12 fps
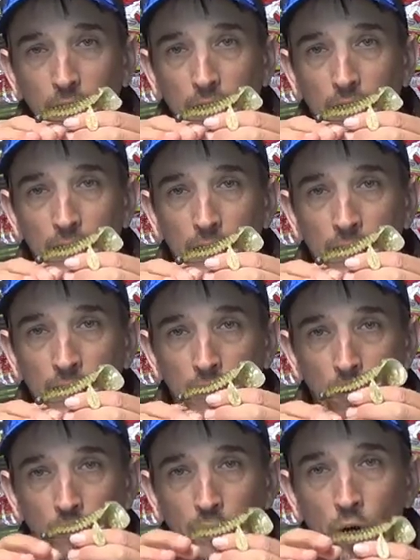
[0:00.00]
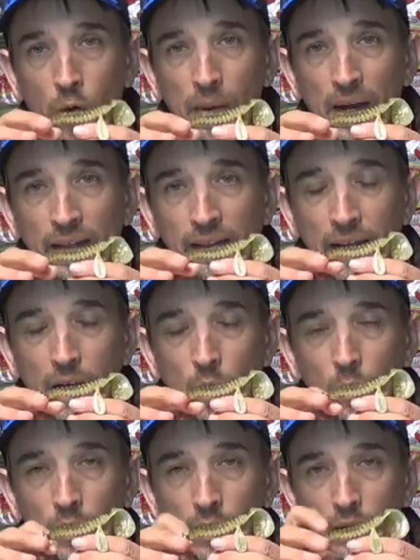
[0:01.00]
and then it'll fall back
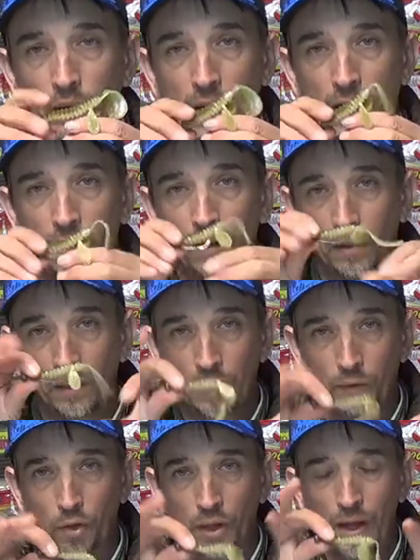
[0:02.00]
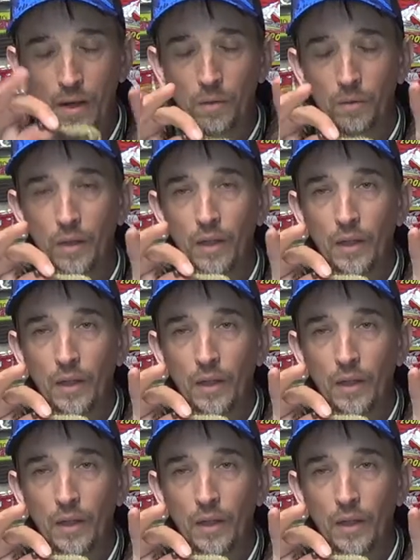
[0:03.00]
down and kind of level out